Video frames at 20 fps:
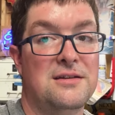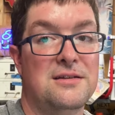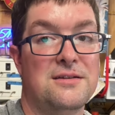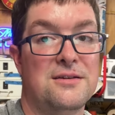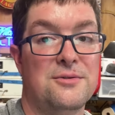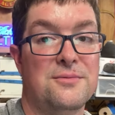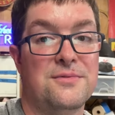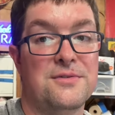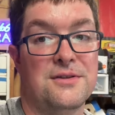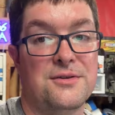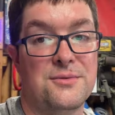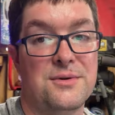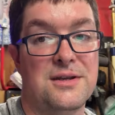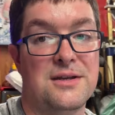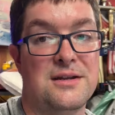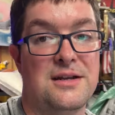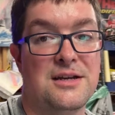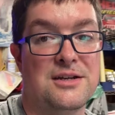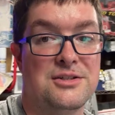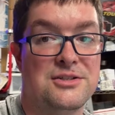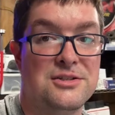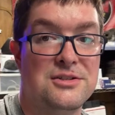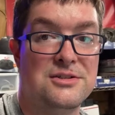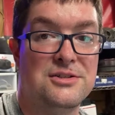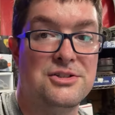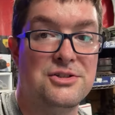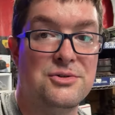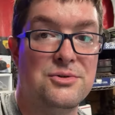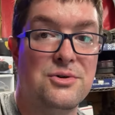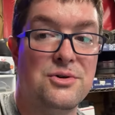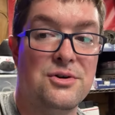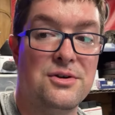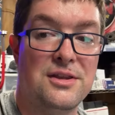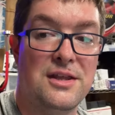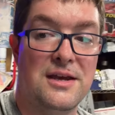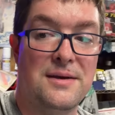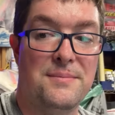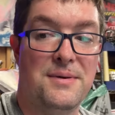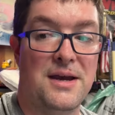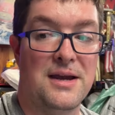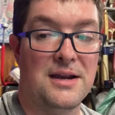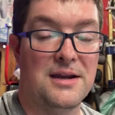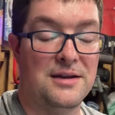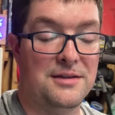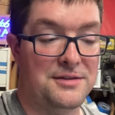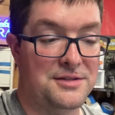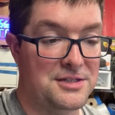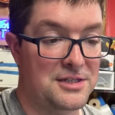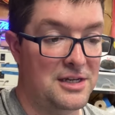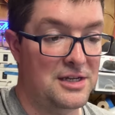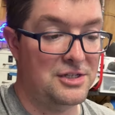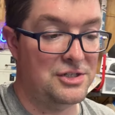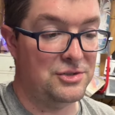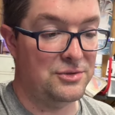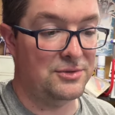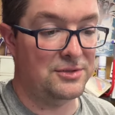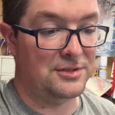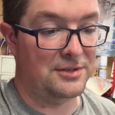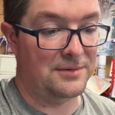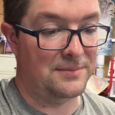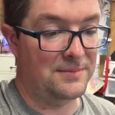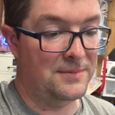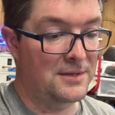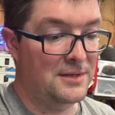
Hopefully we can actually shoehorn that back on the schedule. And